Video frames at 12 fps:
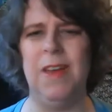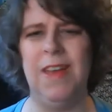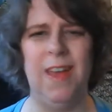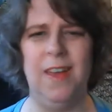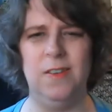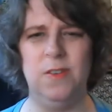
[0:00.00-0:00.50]

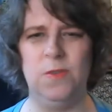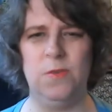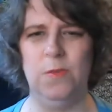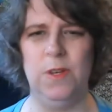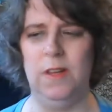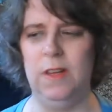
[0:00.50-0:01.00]
gauge
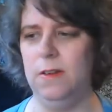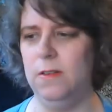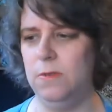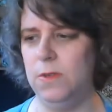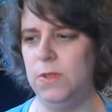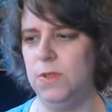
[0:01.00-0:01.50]

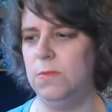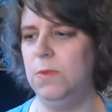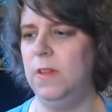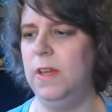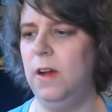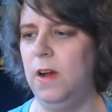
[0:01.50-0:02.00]
was just
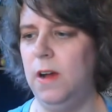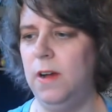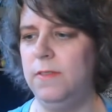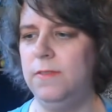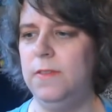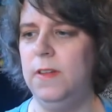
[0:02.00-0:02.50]
really
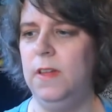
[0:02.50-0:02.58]
off.